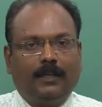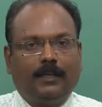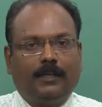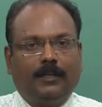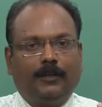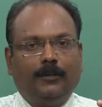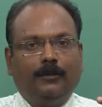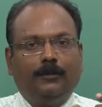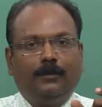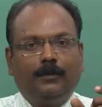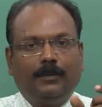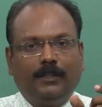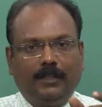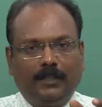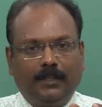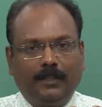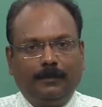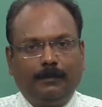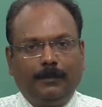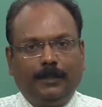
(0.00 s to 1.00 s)
Can you
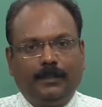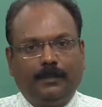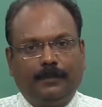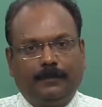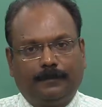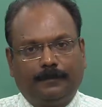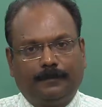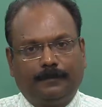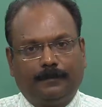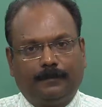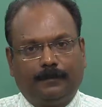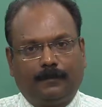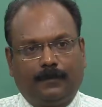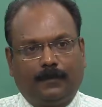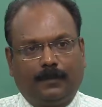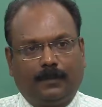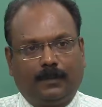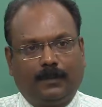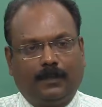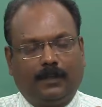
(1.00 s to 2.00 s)
hear me?
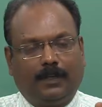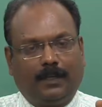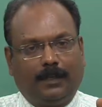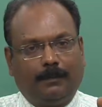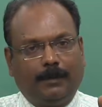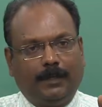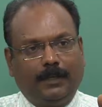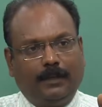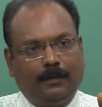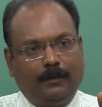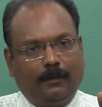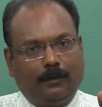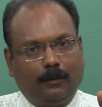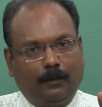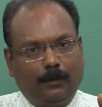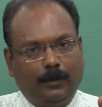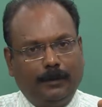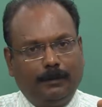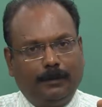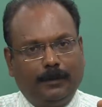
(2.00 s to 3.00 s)
Okay, am I
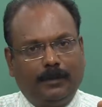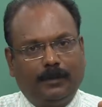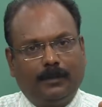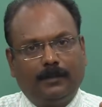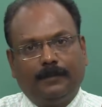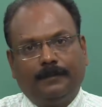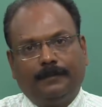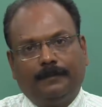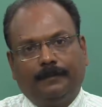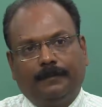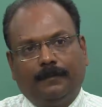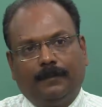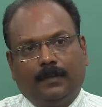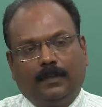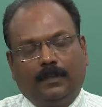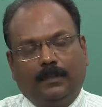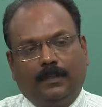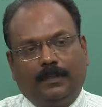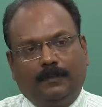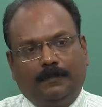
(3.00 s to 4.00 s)
audible?
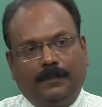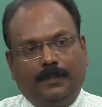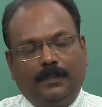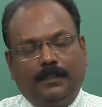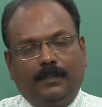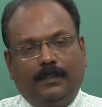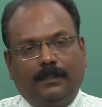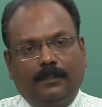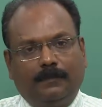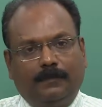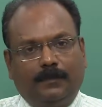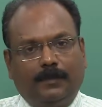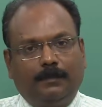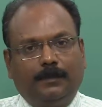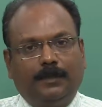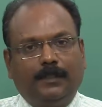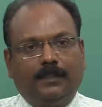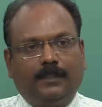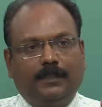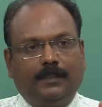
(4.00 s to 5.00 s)
If
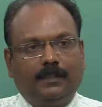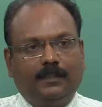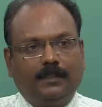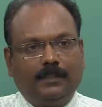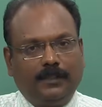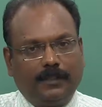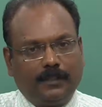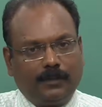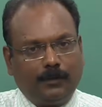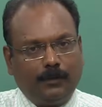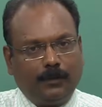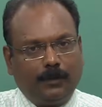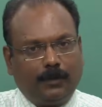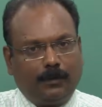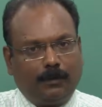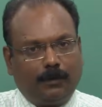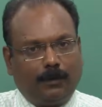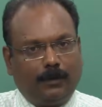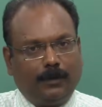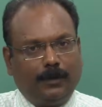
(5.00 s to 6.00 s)
somebody says yes, you
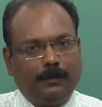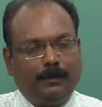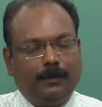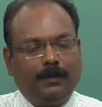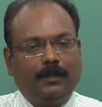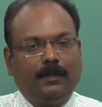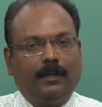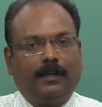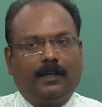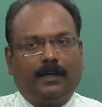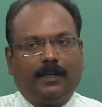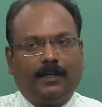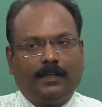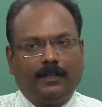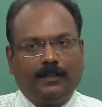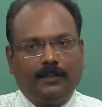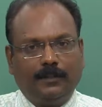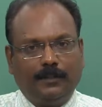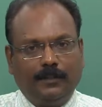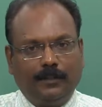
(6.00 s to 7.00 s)
are audible, I
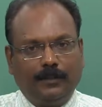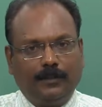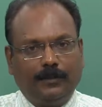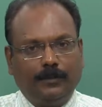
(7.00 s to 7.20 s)
can hear